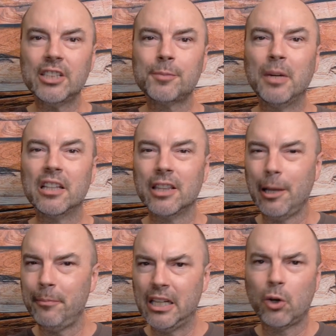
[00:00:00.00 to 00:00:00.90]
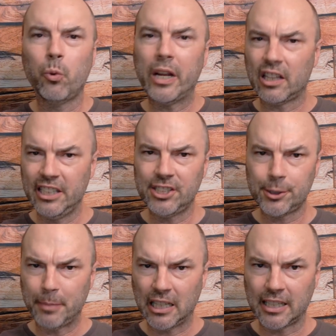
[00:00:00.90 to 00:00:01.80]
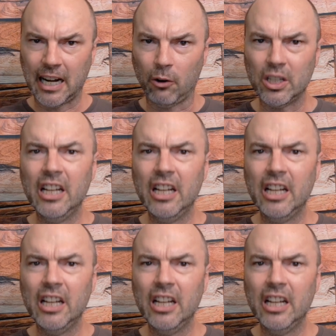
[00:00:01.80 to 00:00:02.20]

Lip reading: but let me quickly spell it out.